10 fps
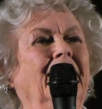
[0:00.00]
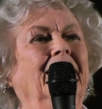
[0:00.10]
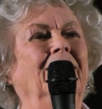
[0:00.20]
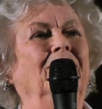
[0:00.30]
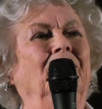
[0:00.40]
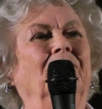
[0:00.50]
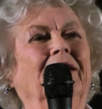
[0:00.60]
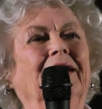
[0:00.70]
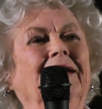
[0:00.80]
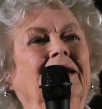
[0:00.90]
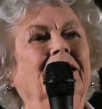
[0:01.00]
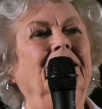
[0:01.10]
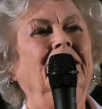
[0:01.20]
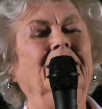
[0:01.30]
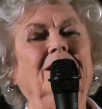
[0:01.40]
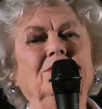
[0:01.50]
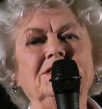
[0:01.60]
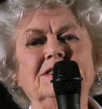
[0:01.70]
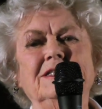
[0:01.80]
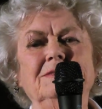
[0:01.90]
Anyway, he
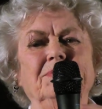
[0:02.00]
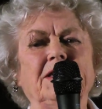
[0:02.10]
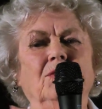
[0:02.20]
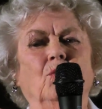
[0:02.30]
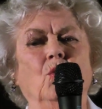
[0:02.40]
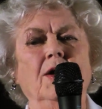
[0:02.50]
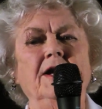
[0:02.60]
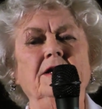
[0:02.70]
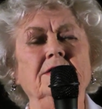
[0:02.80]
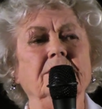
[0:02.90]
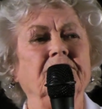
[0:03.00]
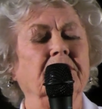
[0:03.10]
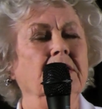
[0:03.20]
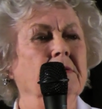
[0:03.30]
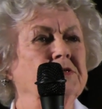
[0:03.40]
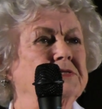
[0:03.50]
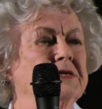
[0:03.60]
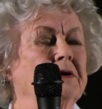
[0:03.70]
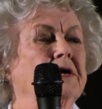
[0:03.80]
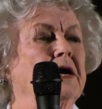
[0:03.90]
would be at one end of the
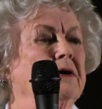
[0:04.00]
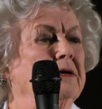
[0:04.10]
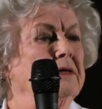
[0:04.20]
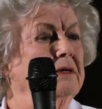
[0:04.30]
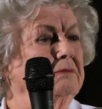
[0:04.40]
commissary, or